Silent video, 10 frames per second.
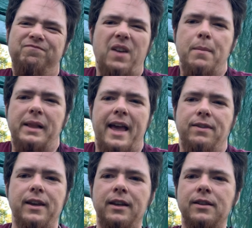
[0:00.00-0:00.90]
I plan
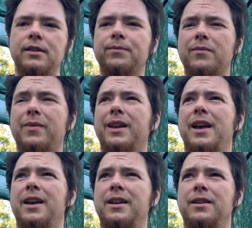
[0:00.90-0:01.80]
things.
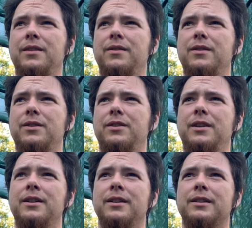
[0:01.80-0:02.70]
And this
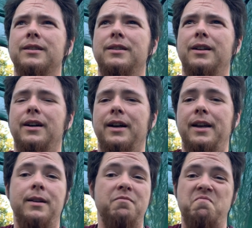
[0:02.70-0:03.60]
year,
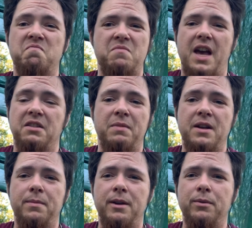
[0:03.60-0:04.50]
I, as
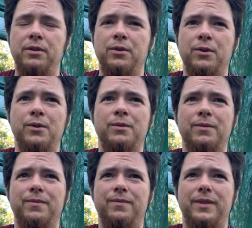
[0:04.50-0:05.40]
many people do,
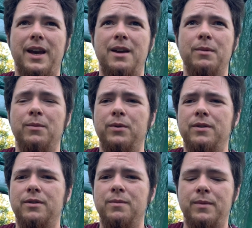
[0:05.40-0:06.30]
came up with
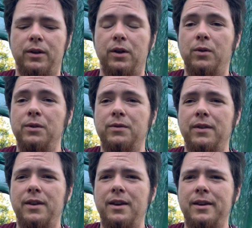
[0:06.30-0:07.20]
some goals for
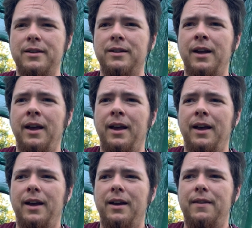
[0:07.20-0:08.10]
the year.
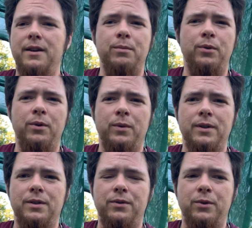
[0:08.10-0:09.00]
The important
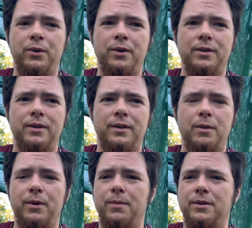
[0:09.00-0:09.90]
ones for the
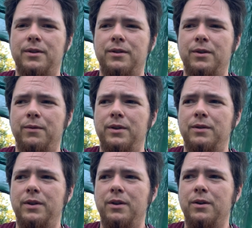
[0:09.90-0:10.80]
purposes of this
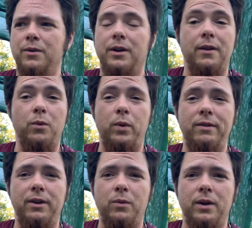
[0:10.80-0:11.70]
video are the
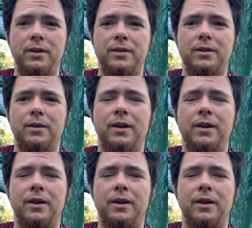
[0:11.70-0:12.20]
weaving ones.